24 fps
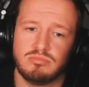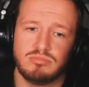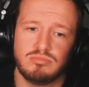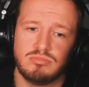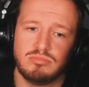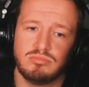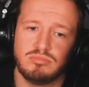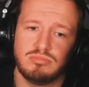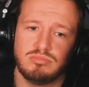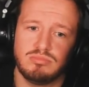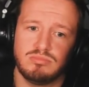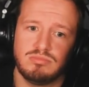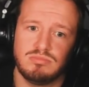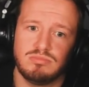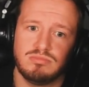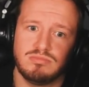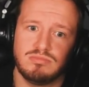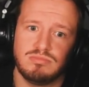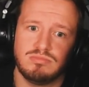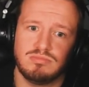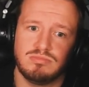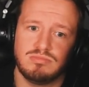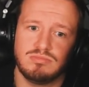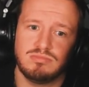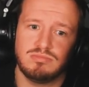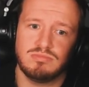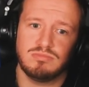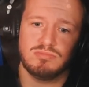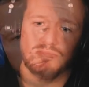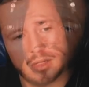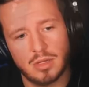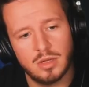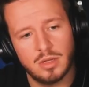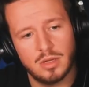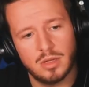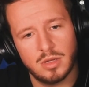
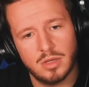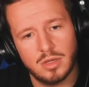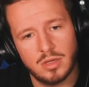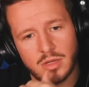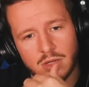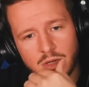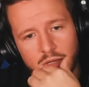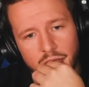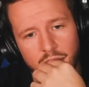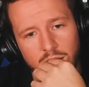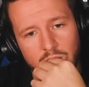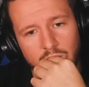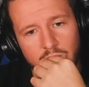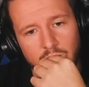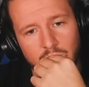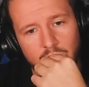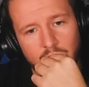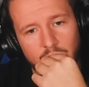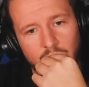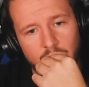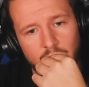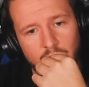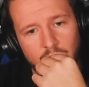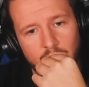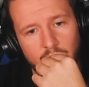(no one is talking)